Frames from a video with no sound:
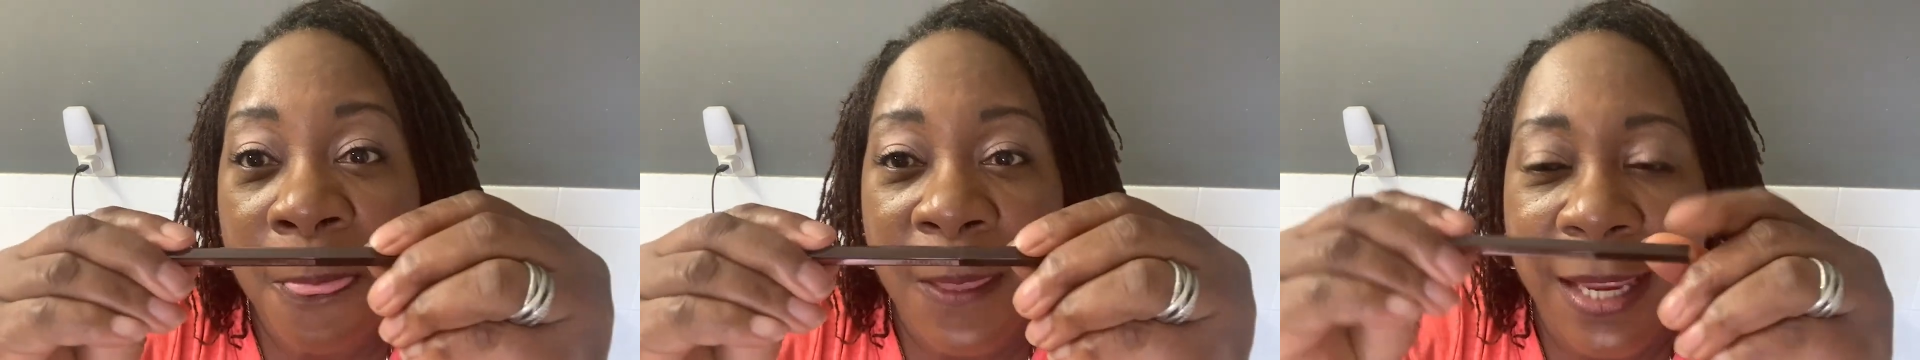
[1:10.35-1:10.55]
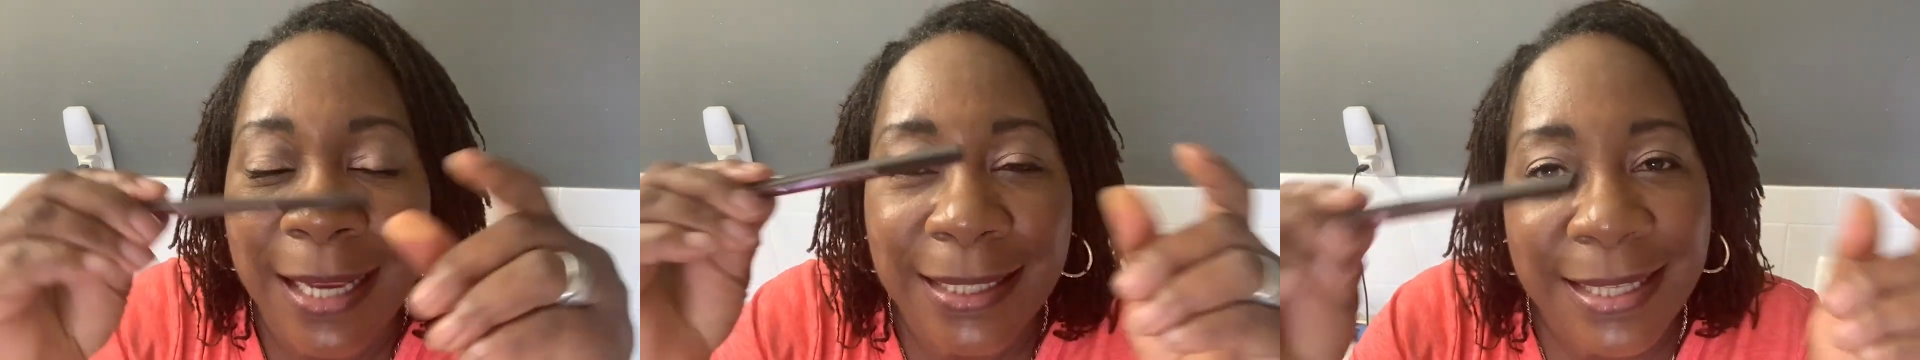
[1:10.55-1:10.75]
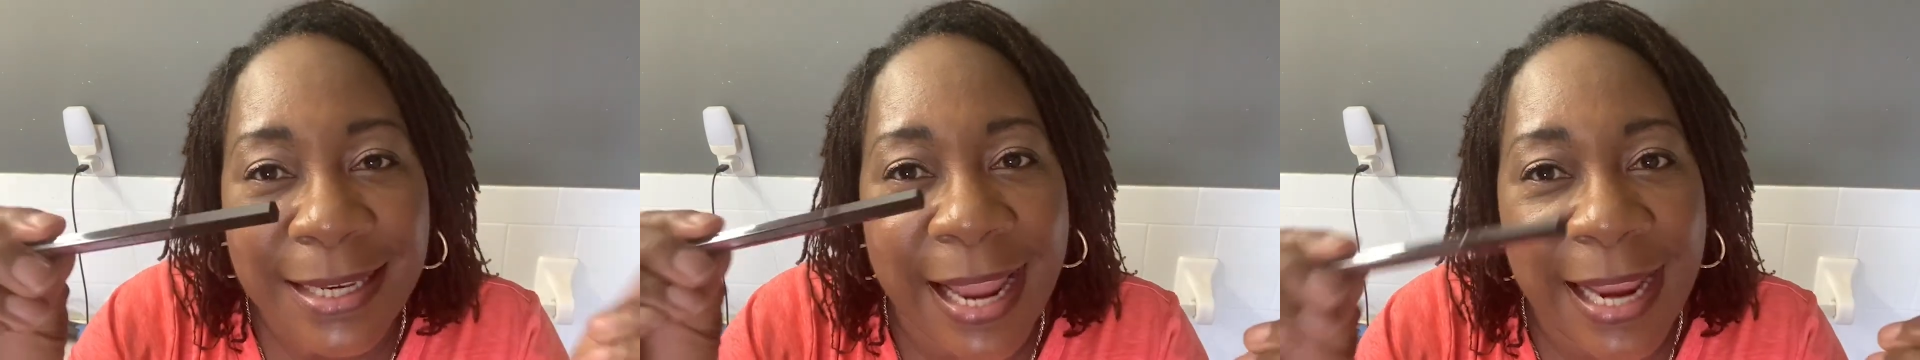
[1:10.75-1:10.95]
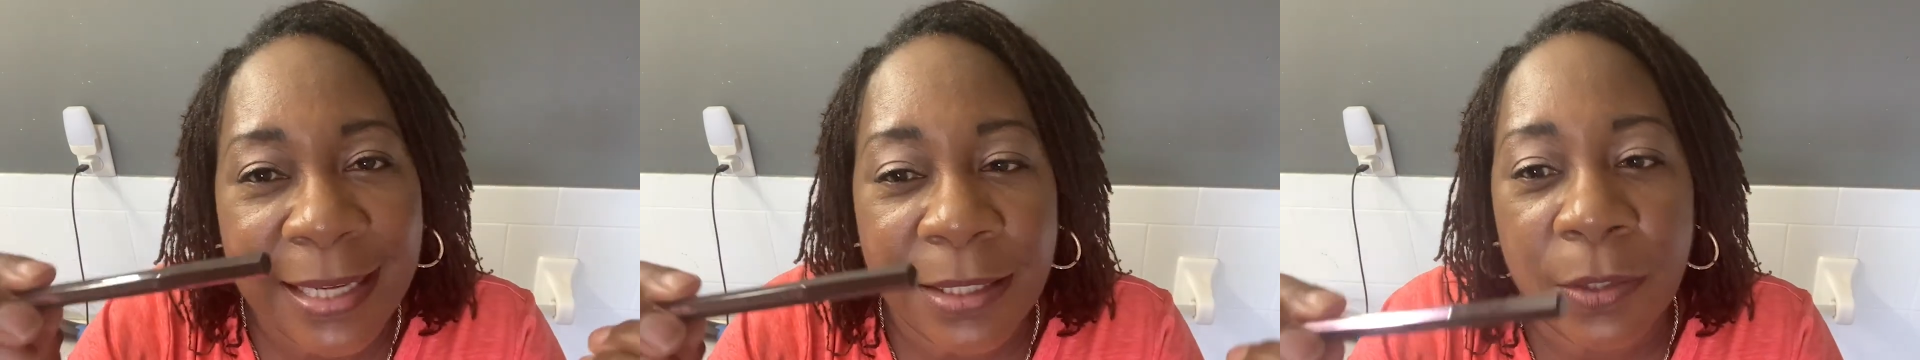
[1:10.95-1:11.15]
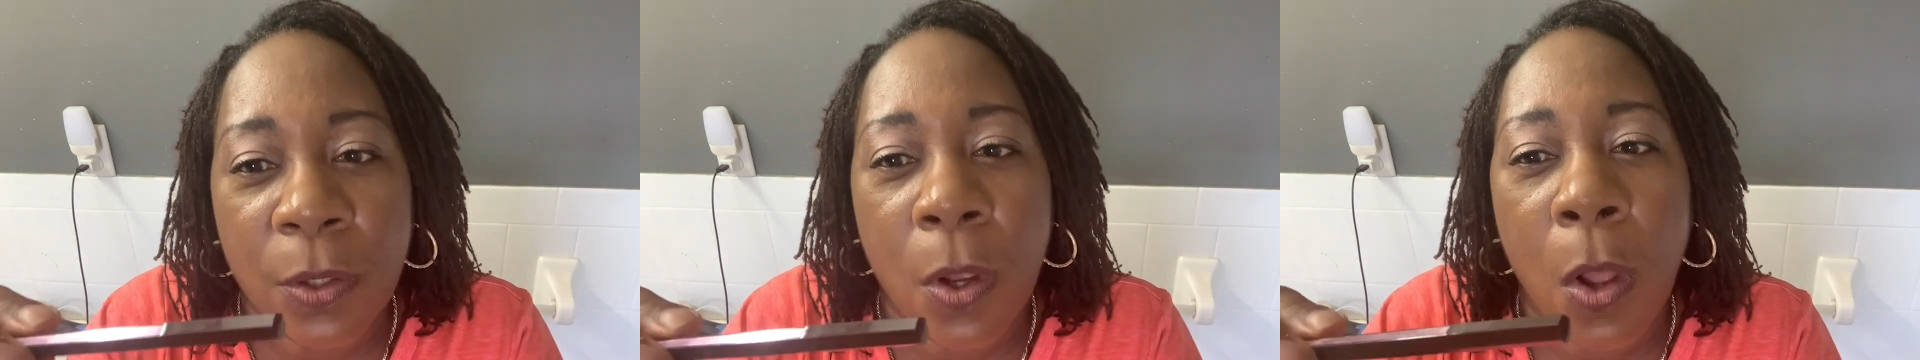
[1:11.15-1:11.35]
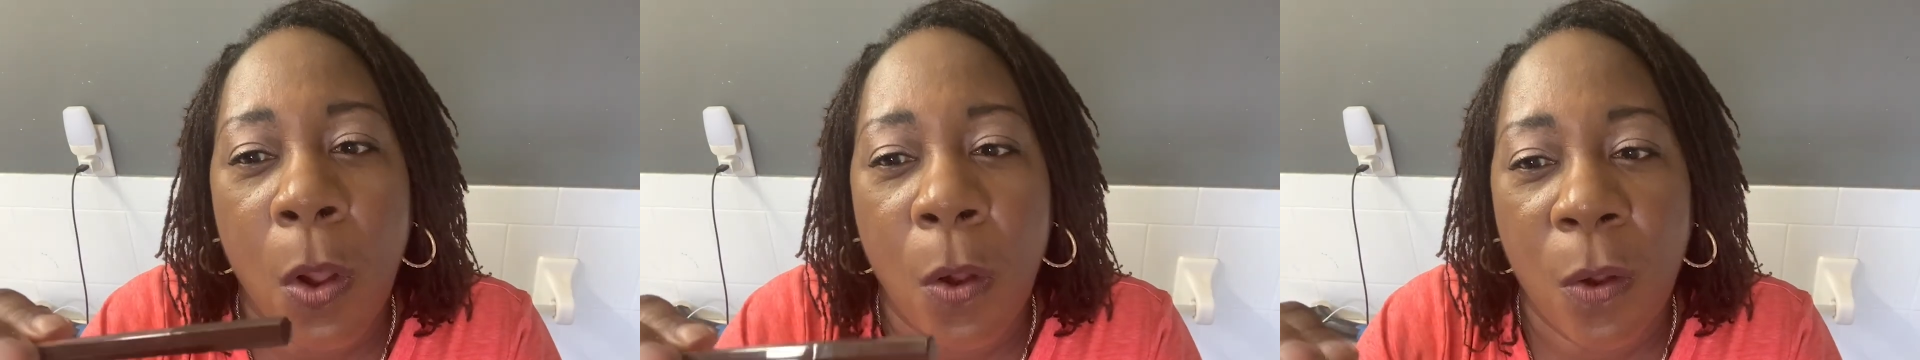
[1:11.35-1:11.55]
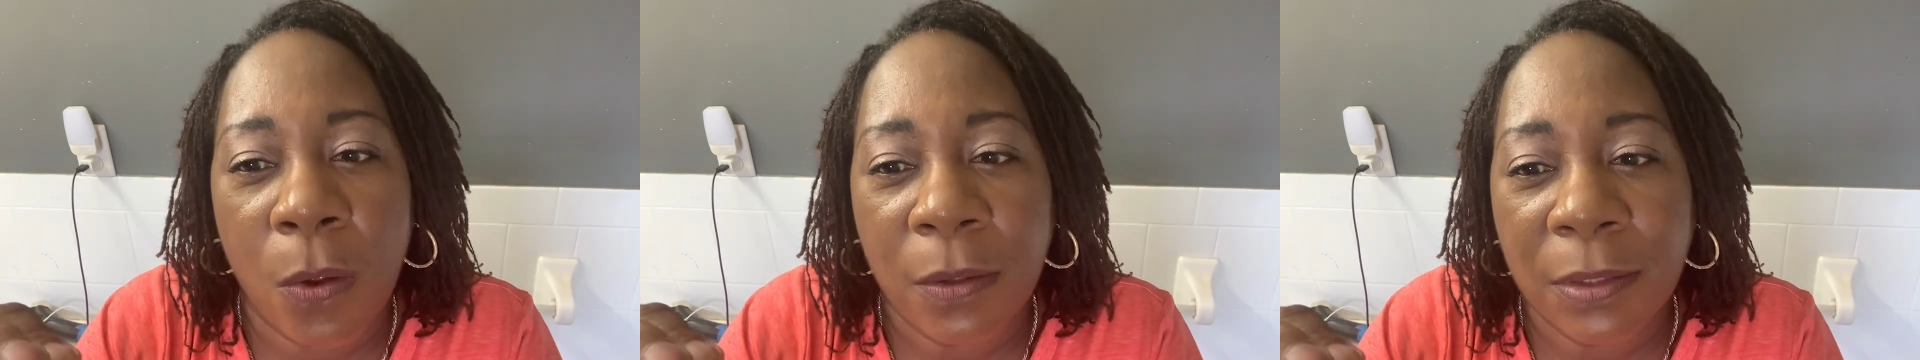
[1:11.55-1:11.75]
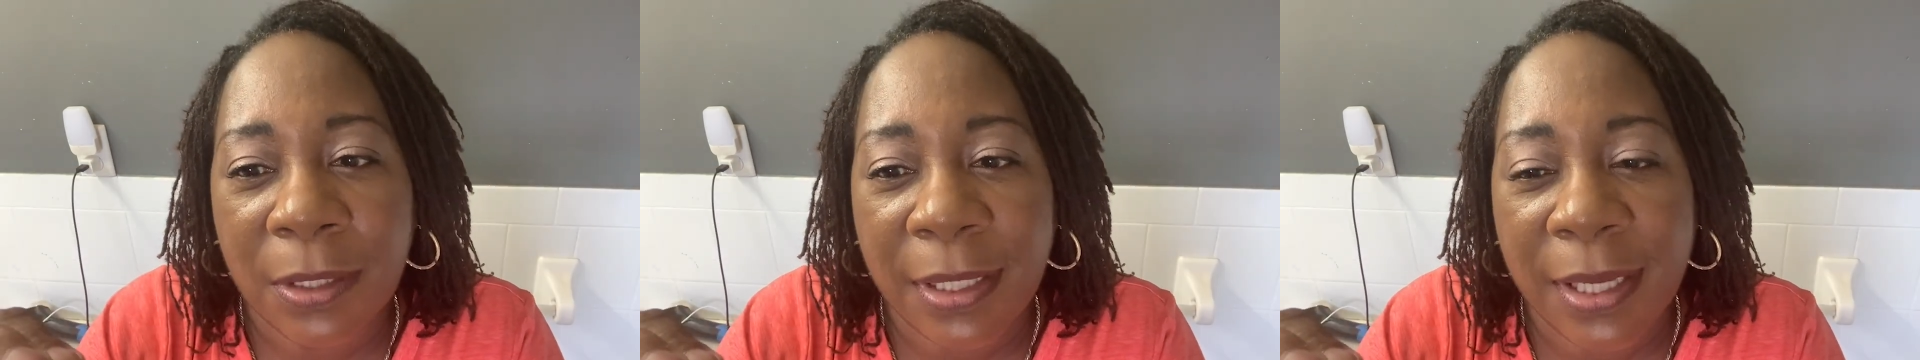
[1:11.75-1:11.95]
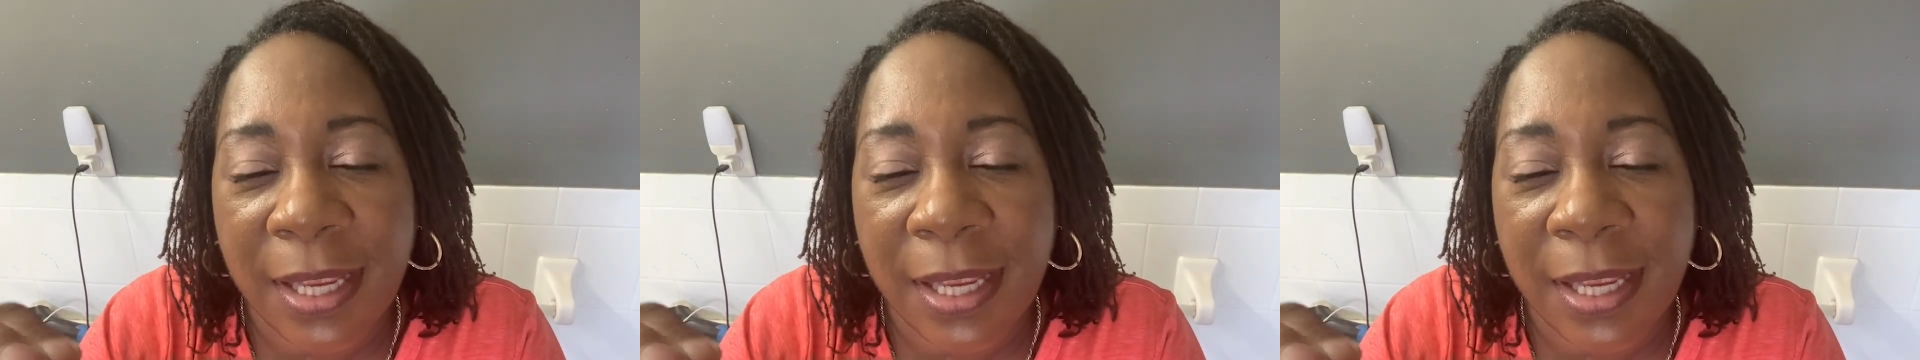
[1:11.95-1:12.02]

It's nice to hold.